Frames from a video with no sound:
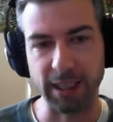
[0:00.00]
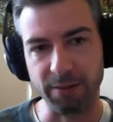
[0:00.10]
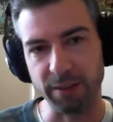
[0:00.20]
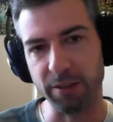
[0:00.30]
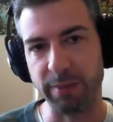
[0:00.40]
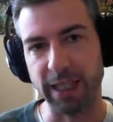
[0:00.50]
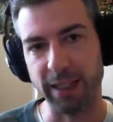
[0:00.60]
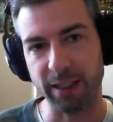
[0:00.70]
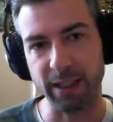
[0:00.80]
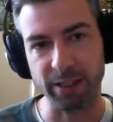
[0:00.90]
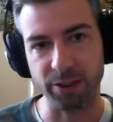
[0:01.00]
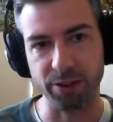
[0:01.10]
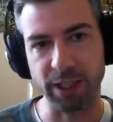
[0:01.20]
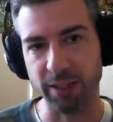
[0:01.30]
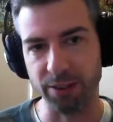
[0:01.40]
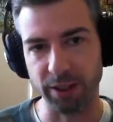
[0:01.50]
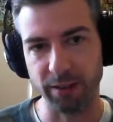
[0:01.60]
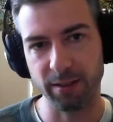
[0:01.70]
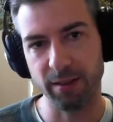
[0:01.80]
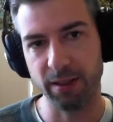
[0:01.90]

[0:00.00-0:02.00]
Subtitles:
that feedback and you're changing.